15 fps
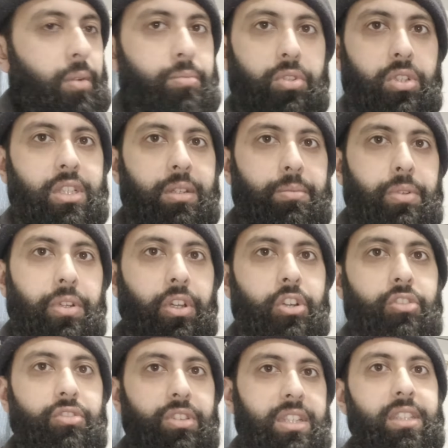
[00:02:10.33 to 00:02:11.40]
I'm just simply
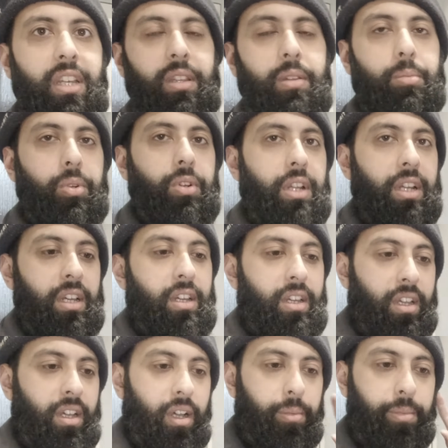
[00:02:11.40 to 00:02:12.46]
going to reset the boiler.
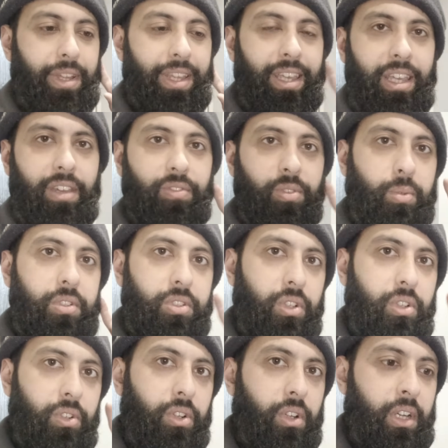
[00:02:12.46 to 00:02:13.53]
I'm going to hear for what's
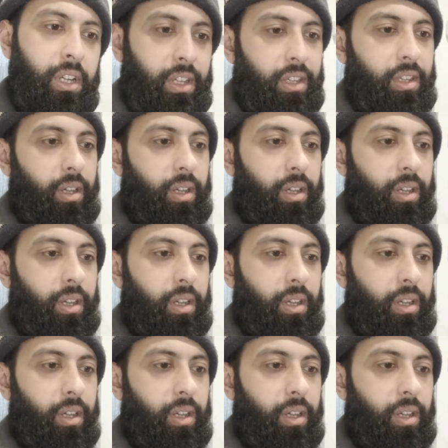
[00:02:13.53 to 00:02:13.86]
going on.